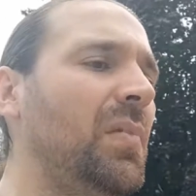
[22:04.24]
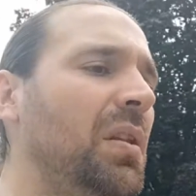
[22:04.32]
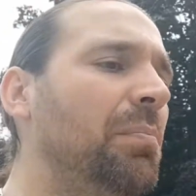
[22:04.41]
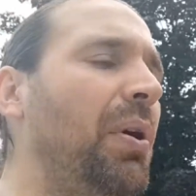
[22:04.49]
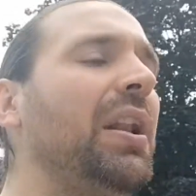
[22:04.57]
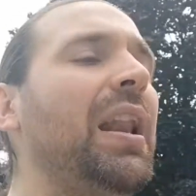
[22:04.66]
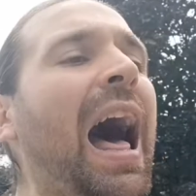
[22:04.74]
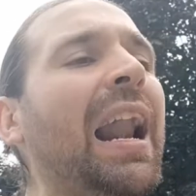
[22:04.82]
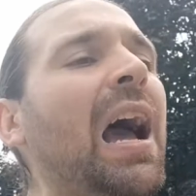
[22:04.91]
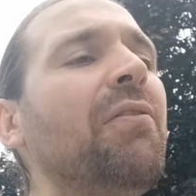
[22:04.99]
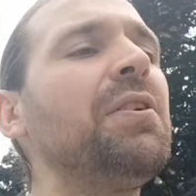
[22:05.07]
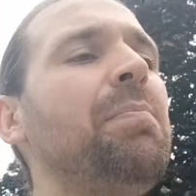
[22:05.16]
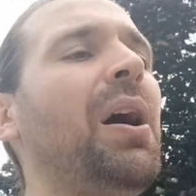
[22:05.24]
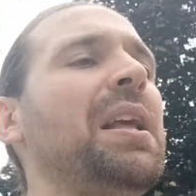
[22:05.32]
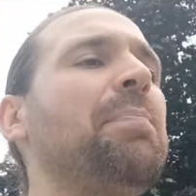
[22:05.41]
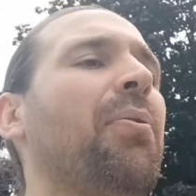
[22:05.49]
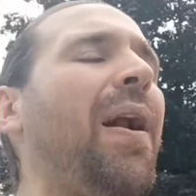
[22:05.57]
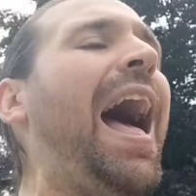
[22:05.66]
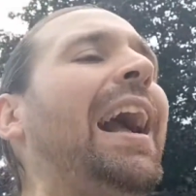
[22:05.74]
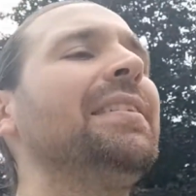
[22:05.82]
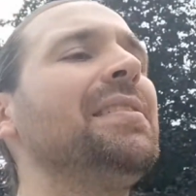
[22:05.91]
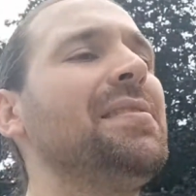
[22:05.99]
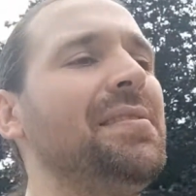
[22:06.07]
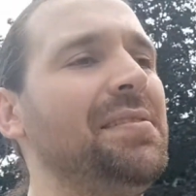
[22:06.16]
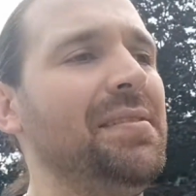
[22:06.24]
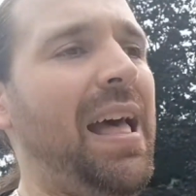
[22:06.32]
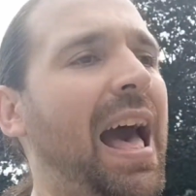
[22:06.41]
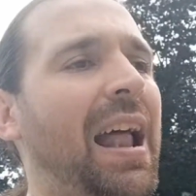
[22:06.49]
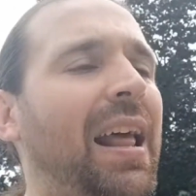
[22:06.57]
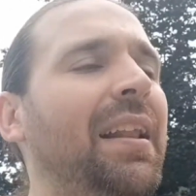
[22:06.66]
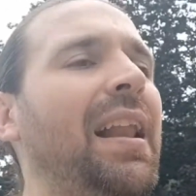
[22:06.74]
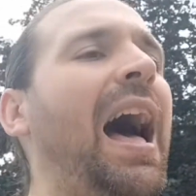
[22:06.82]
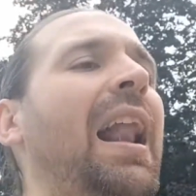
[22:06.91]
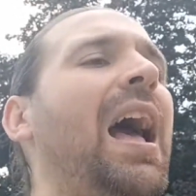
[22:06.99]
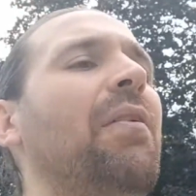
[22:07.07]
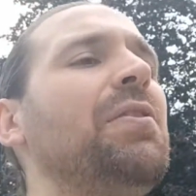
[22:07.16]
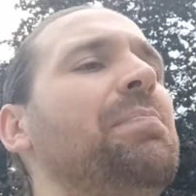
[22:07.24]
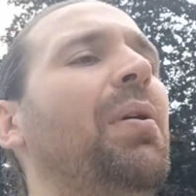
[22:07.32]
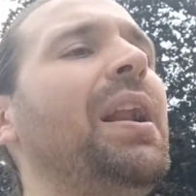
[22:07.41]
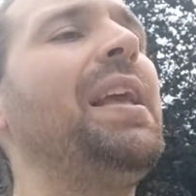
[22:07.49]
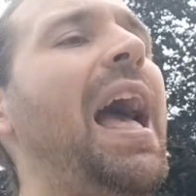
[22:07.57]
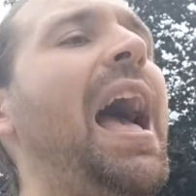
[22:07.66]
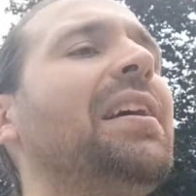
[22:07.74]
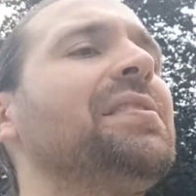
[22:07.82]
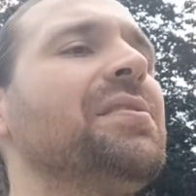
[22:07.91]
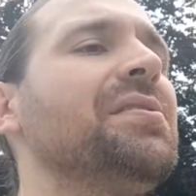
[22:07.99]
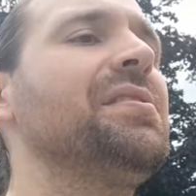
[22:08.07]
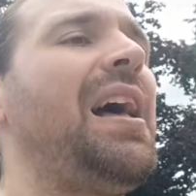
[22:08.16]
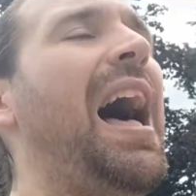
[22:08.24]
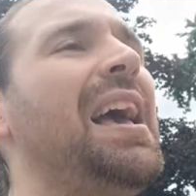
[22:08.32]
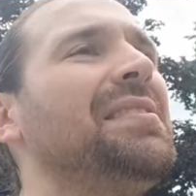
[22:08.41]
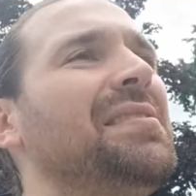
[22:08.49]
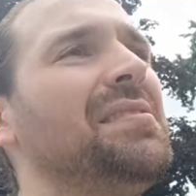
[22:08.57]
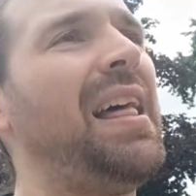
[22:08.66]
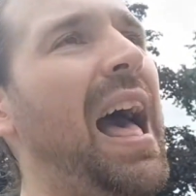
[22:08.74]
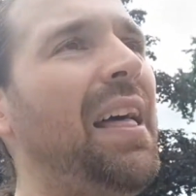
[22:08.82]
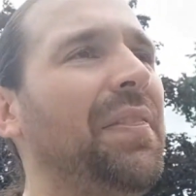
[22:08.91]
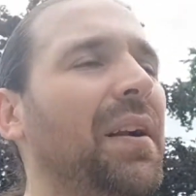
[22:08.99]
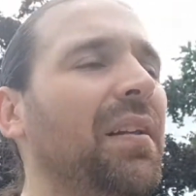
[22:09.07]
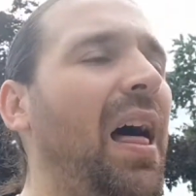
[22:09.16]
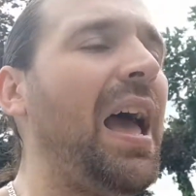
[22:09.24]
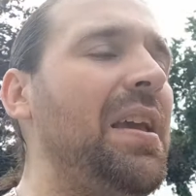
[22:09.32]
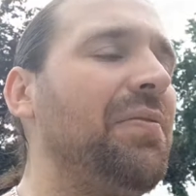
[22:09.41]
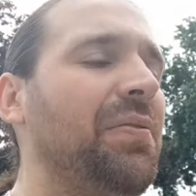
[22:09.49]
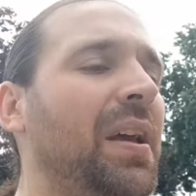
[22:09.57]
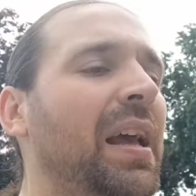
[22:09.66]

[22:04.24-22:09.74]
But not everybody practices that and not everybody exercises that in their life.